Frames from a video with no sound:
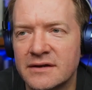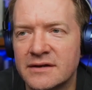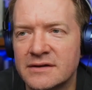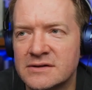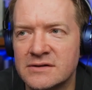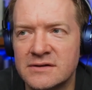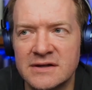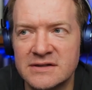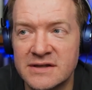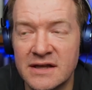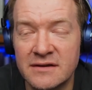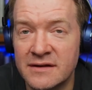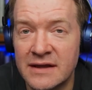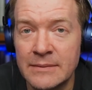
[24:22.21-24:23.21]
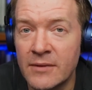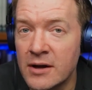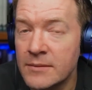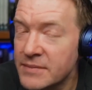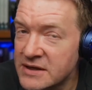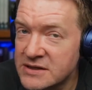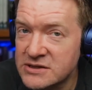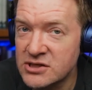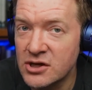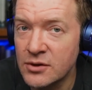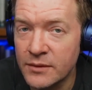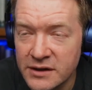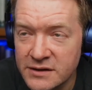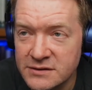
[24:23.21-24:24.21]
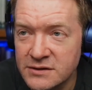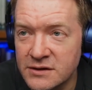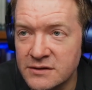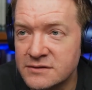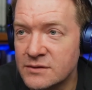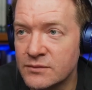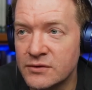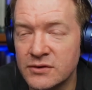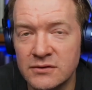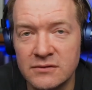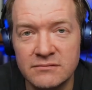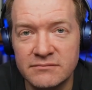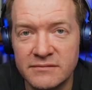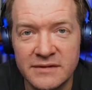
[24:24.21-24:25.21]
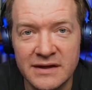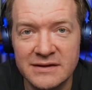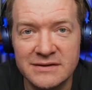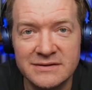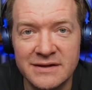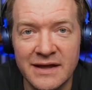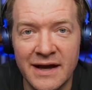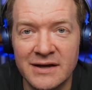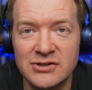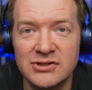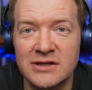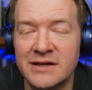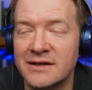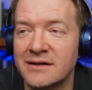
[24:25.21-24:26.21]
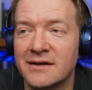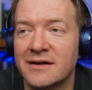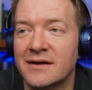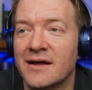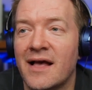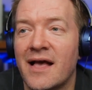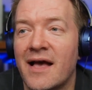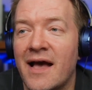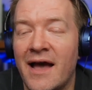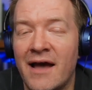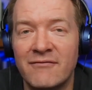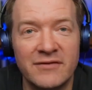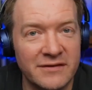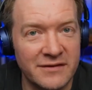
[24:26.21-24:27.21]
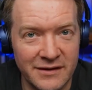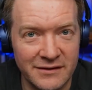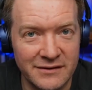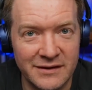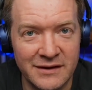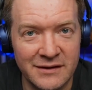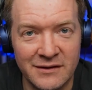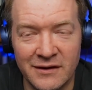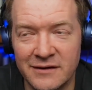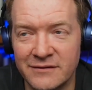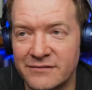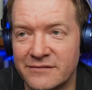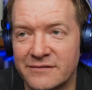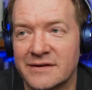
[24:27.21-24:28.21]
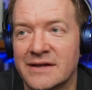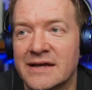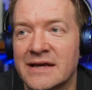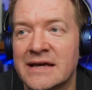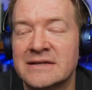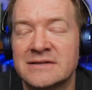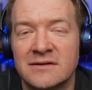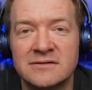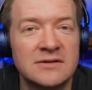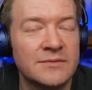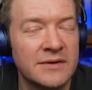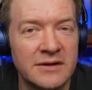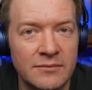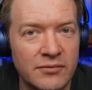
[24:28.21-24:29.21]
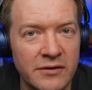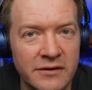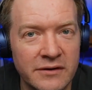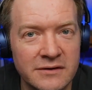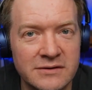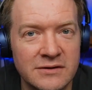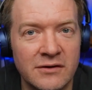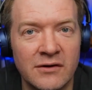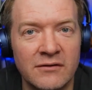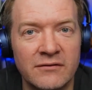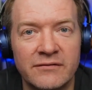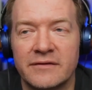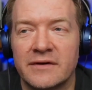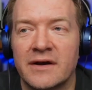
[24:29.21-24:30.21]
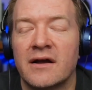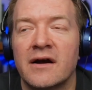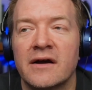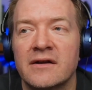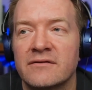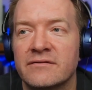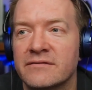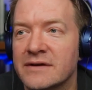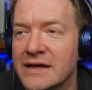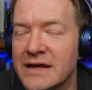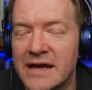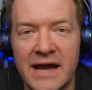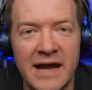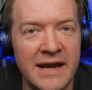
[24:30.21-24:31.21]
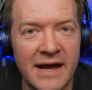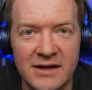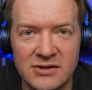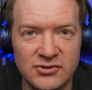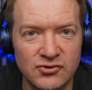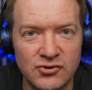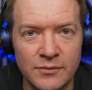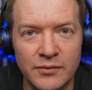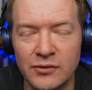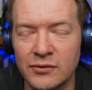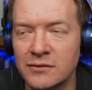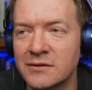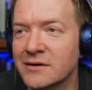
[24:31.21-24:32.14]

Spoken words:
to the extent that they might be a determinist, someone who thinks that actually everything in life is ultimately the product of a kind of inexorable